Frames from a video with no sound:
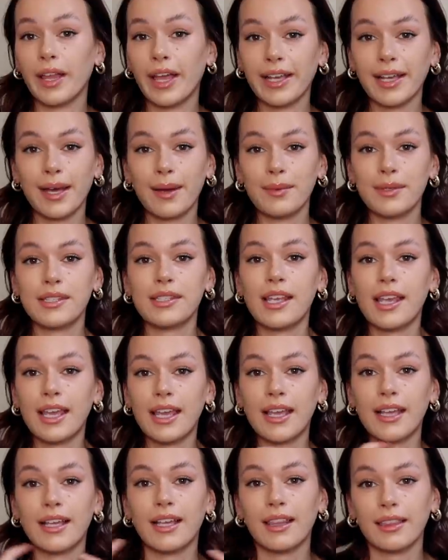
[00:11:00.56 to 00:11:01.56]
Like I was
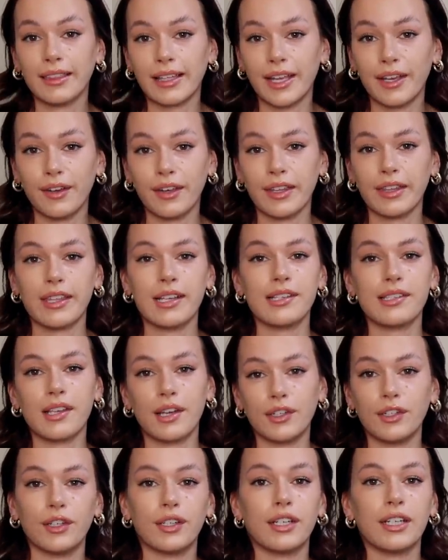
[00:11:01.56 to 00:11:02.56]
saying, layering things
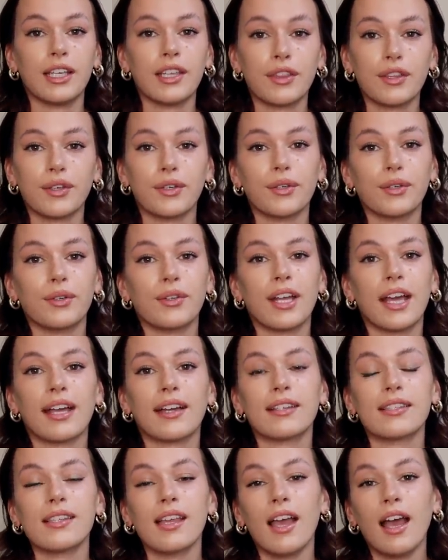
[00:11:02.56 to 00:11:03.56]
underneath your crew
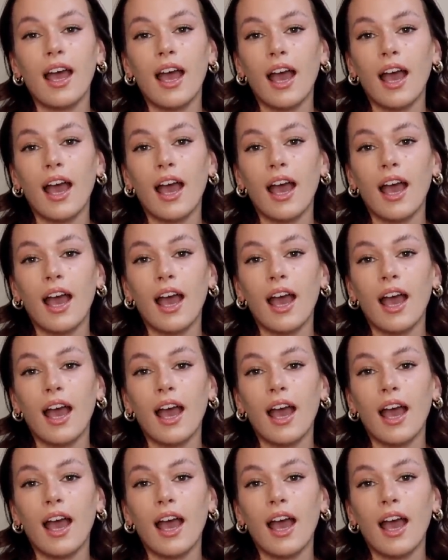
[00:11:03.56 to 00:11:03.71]
necks.